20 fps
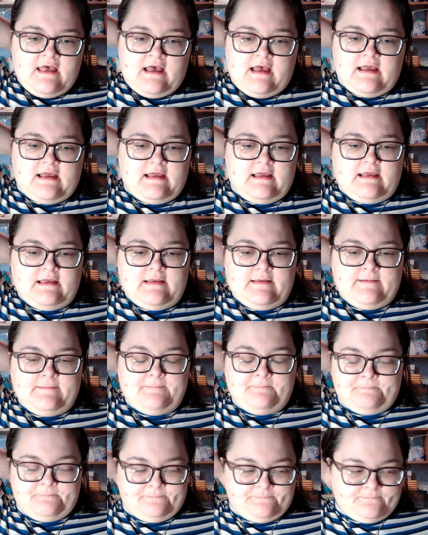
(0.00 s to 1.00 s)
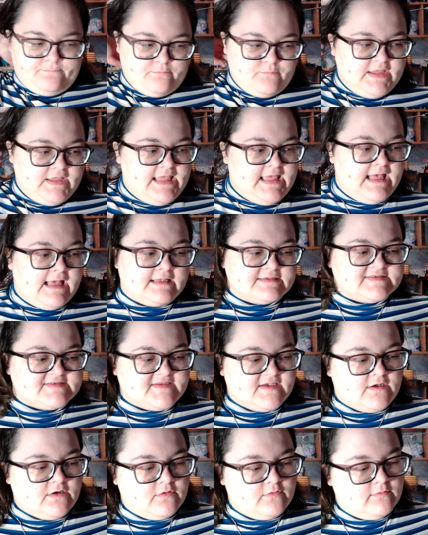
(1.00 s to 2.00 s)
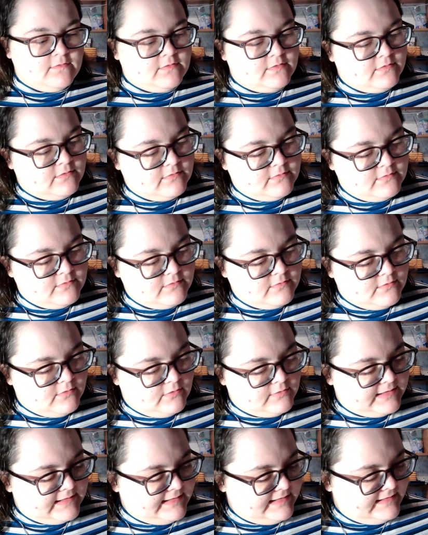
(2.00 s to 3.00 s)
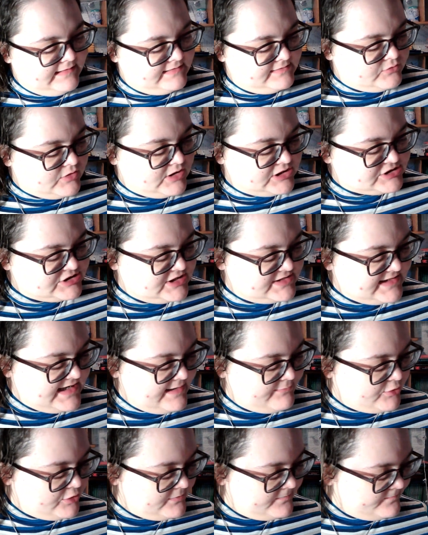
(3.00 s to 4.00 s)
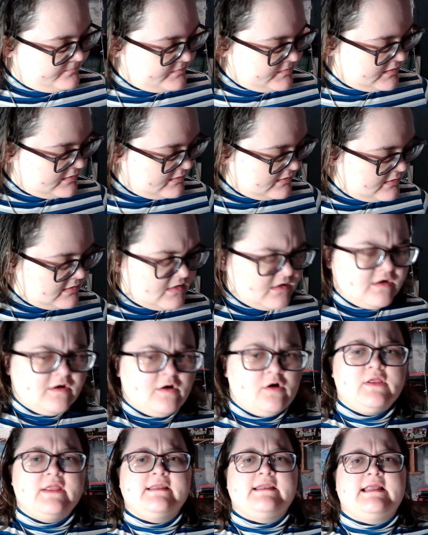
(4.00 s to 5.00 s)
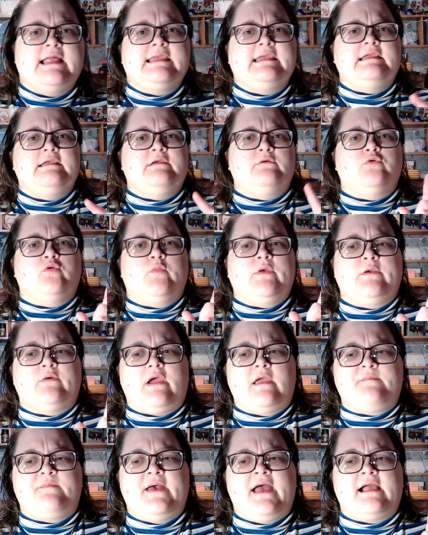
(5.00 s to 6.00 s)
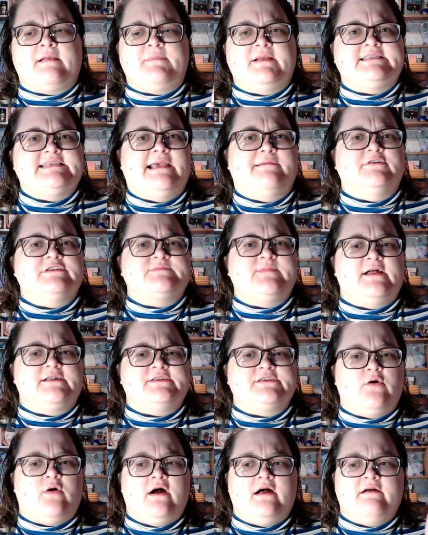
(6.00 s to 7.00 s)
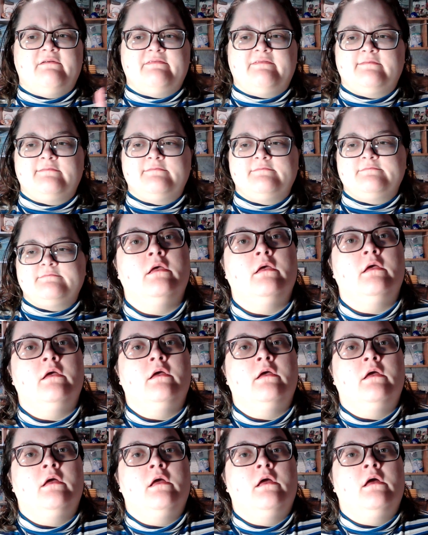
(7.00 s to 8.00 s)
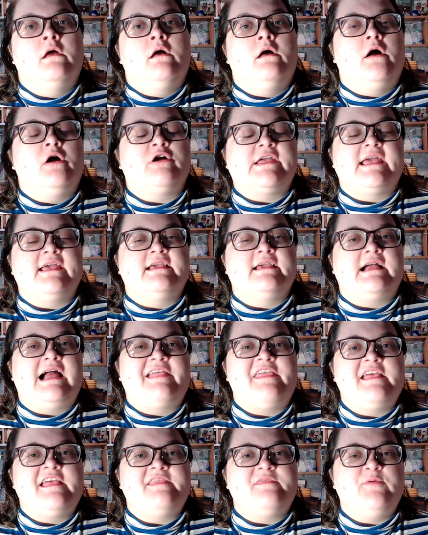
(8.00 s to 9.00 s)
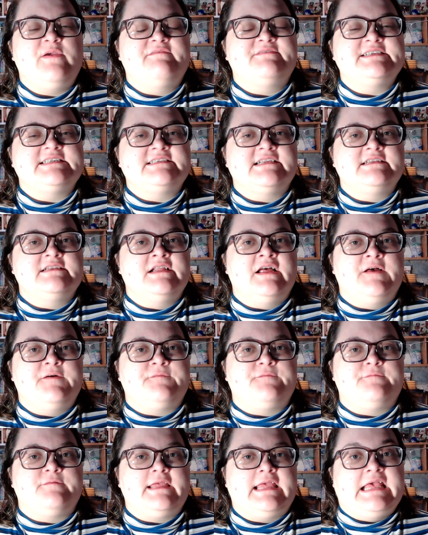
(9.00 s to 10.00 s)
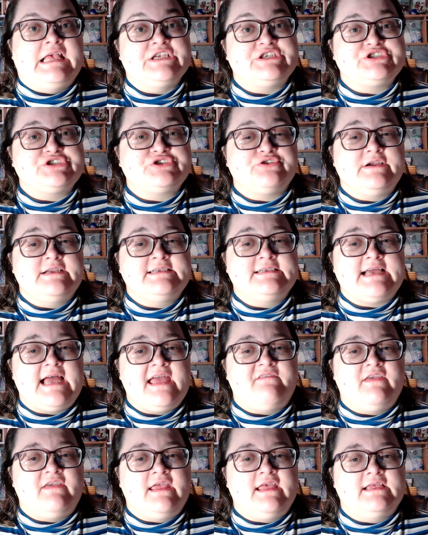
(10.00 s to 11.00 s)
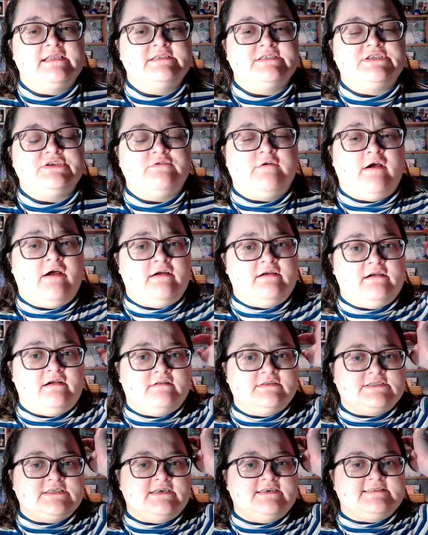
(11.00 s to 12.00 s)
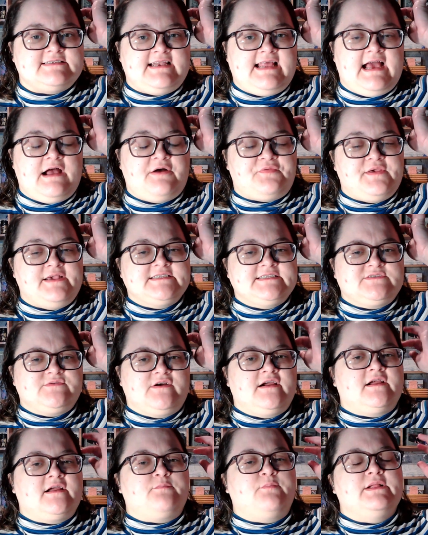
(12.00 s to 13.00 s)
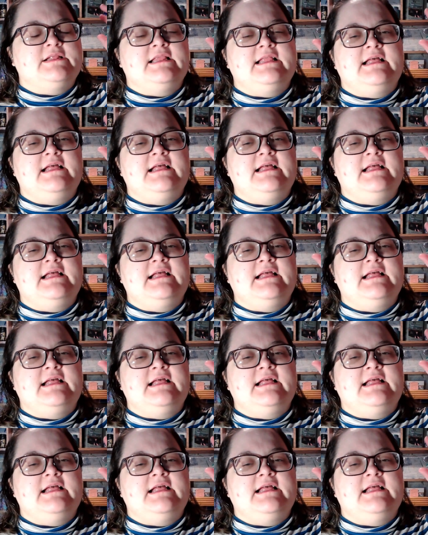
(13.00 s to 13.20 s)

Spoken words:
But yeah, so hold on, I need to watch the timer. Hold on, I will be right back. My timer's about to go off. Okay, I think we've done enough history diving into our alters and how things work, but